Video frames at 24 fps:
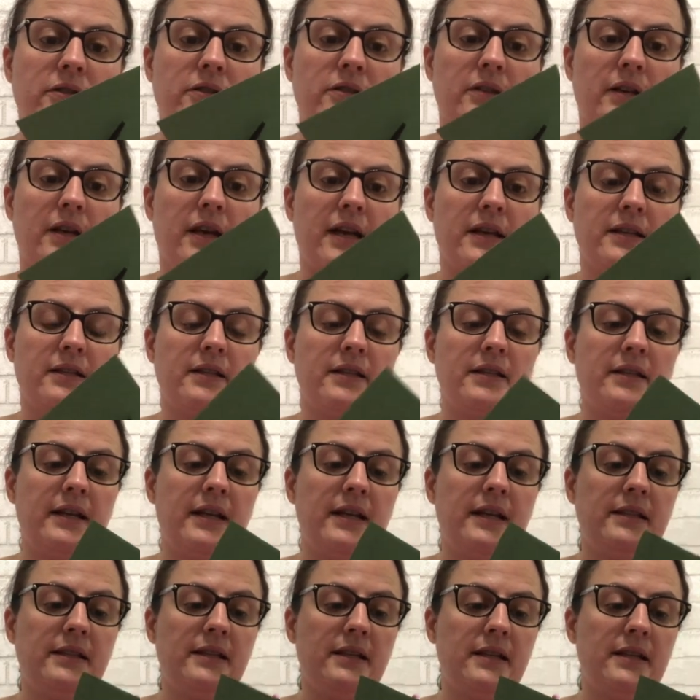Just
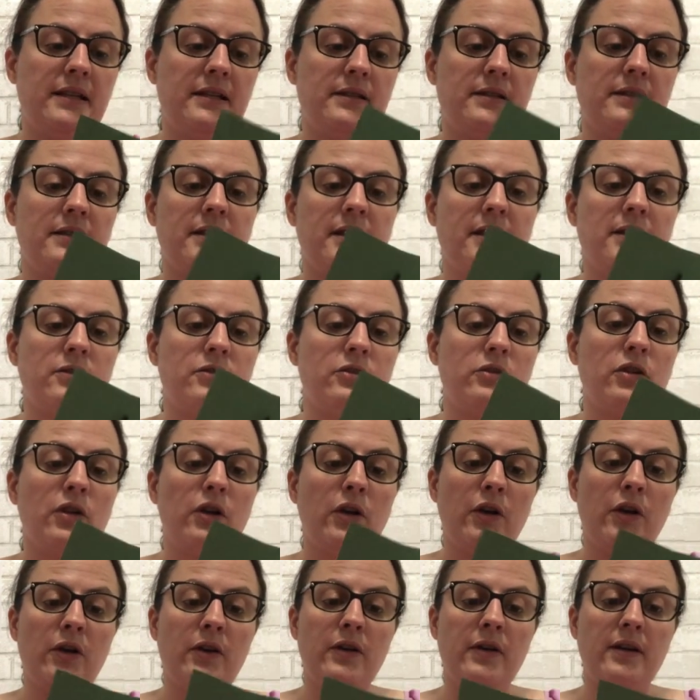like this, and
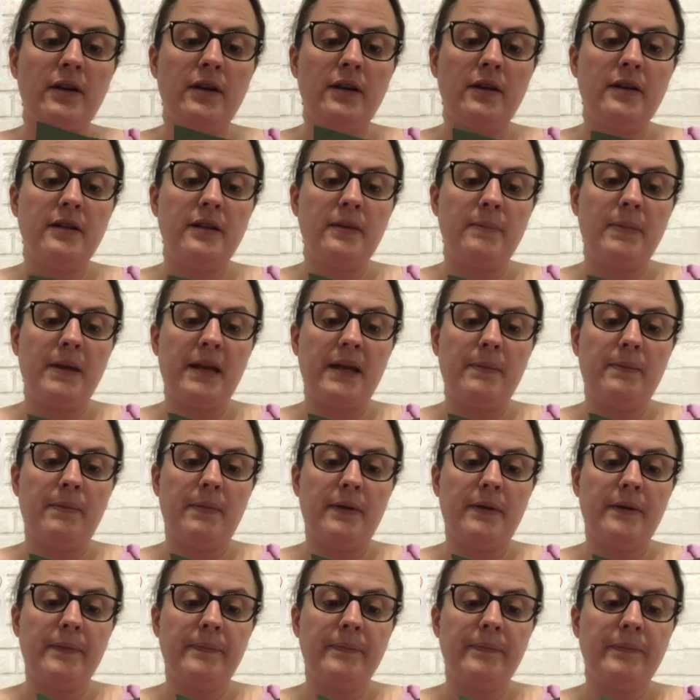turn the
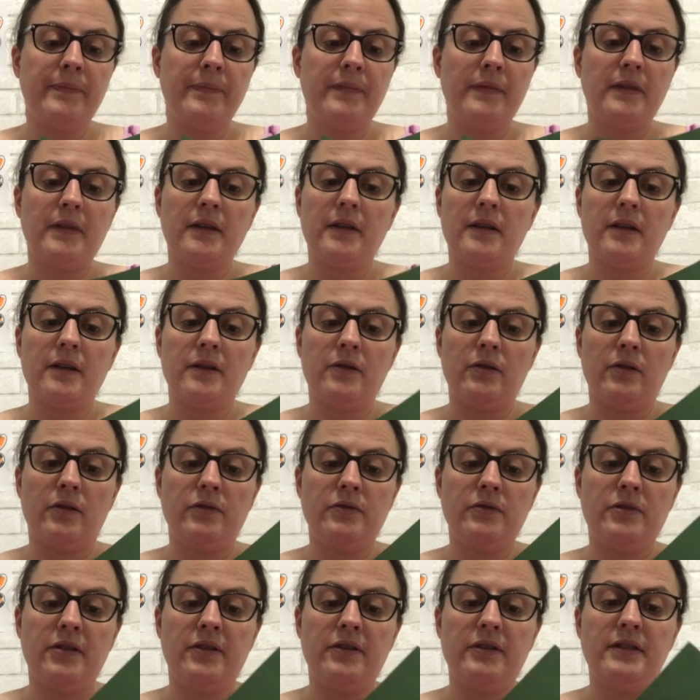paper.
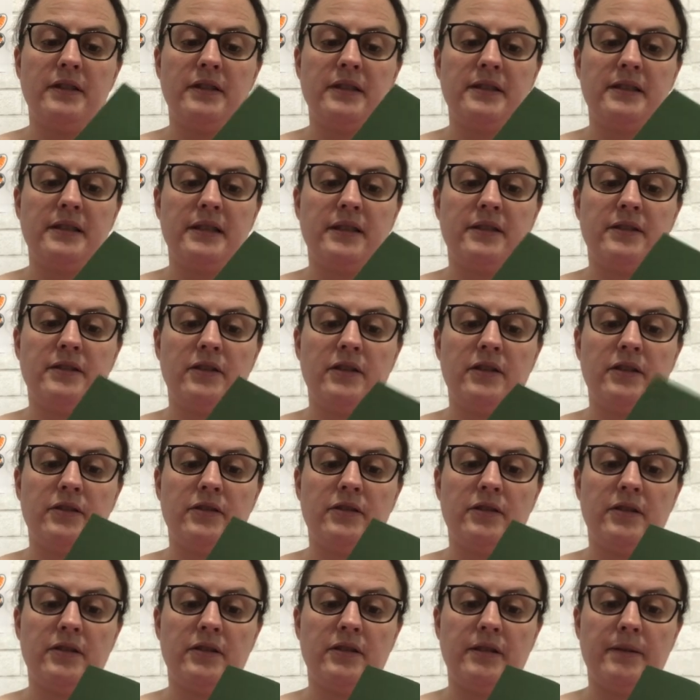Don't turn the scissor, you
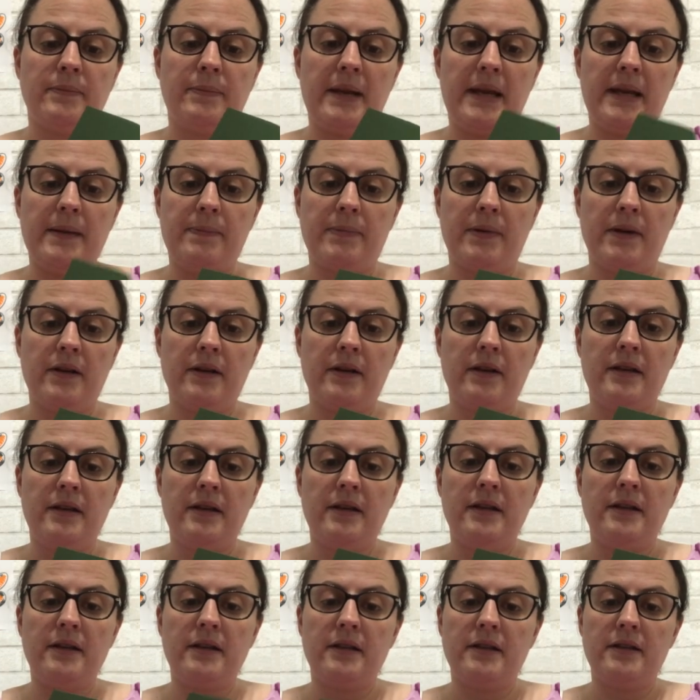turn the paper
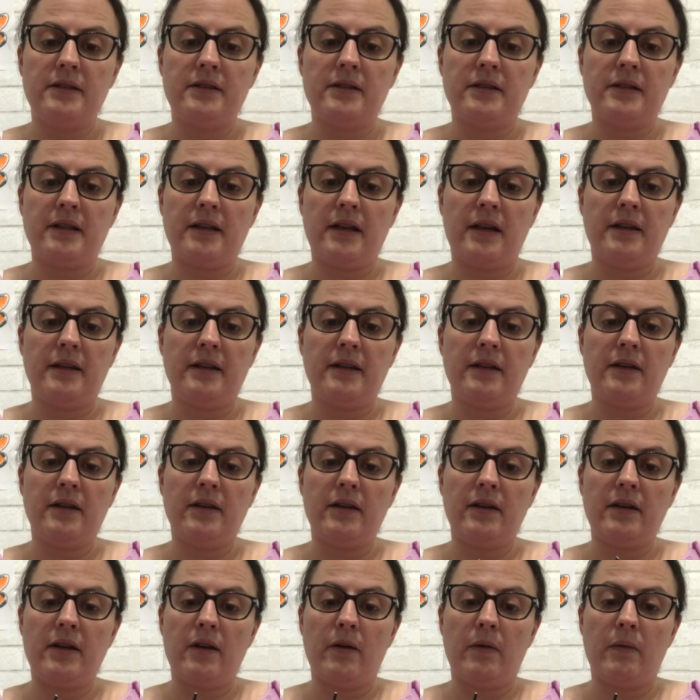to cut it
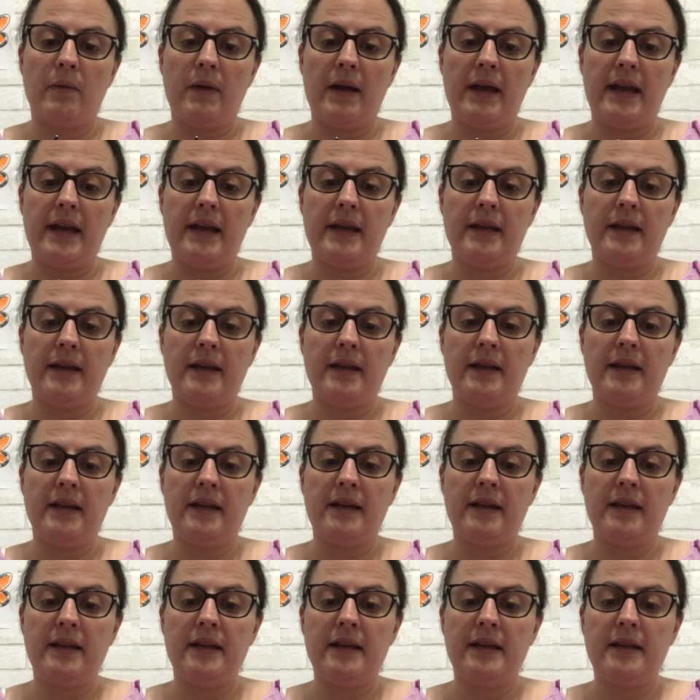away.
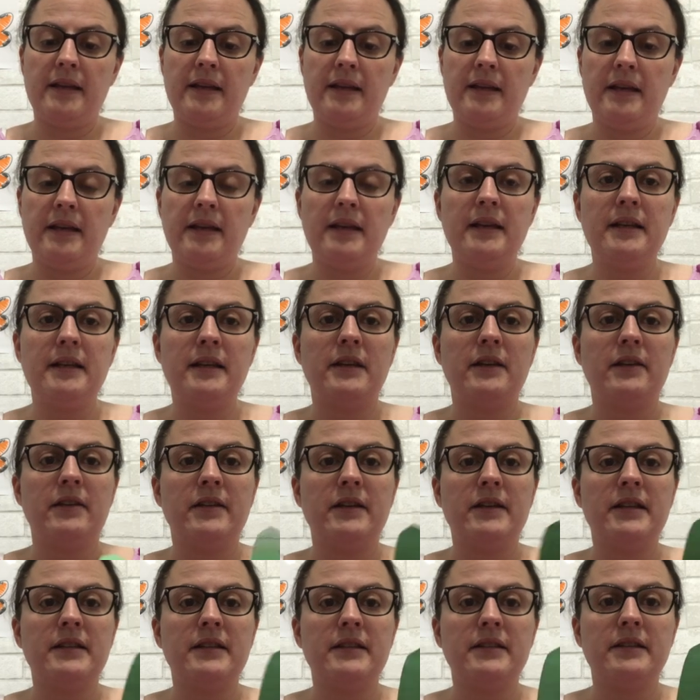And here
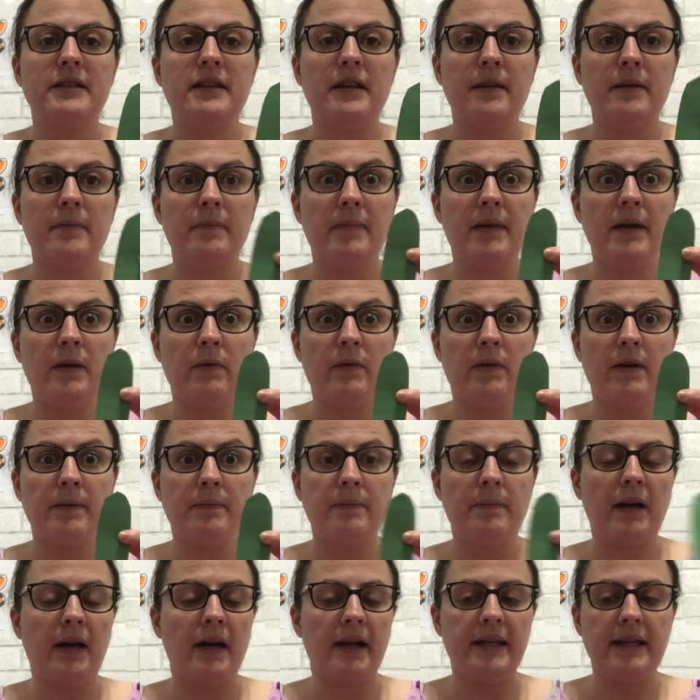is my one
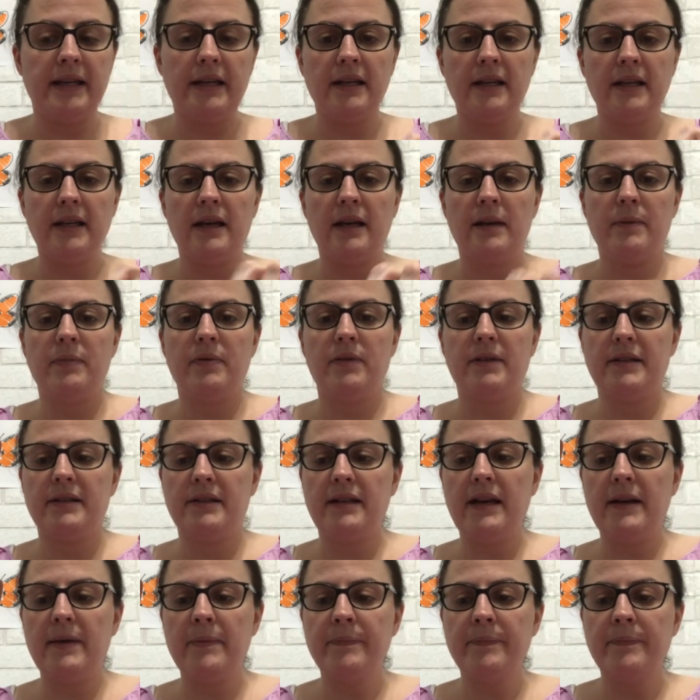body. I put it
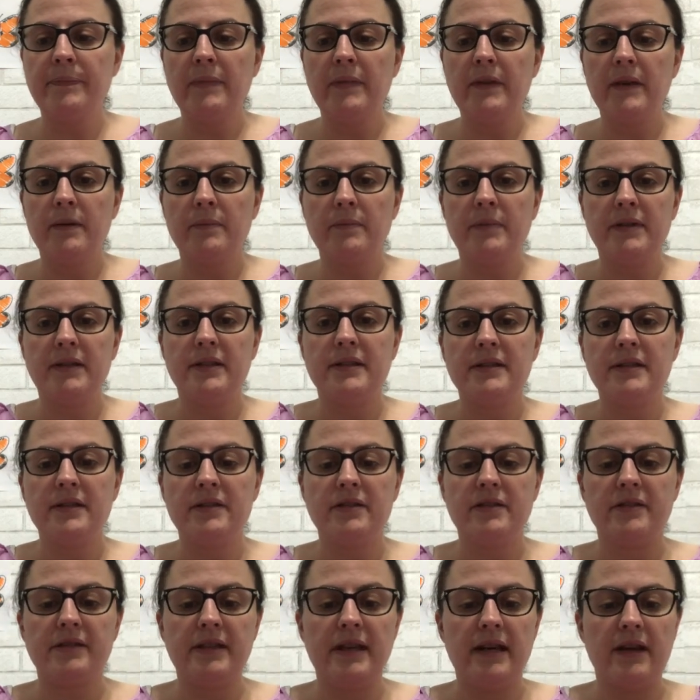down, put the
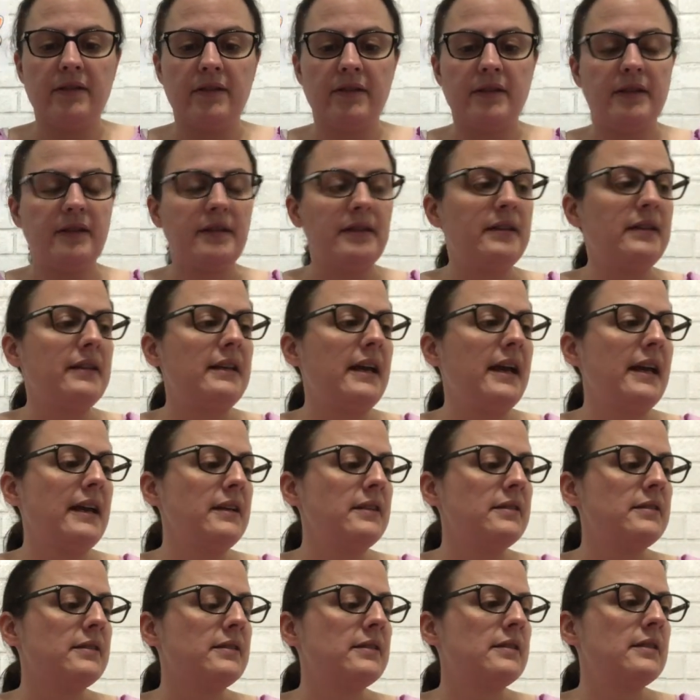scissor down.
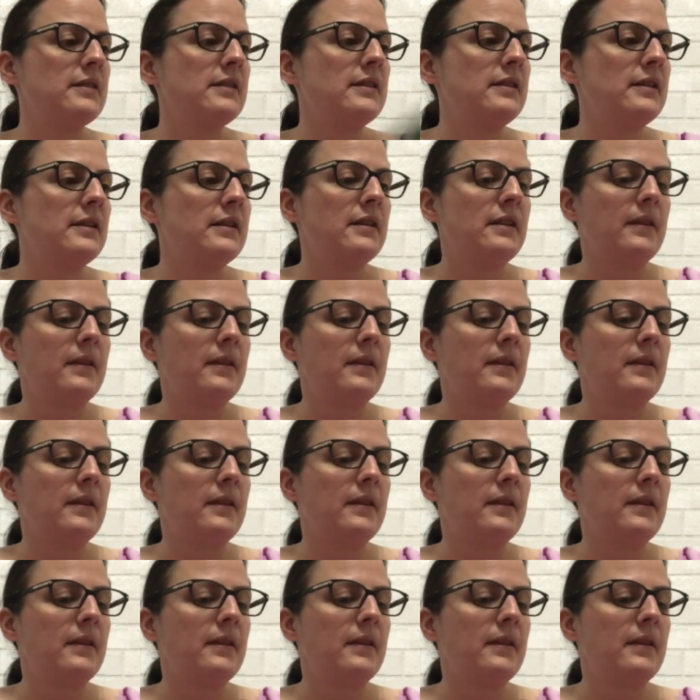Next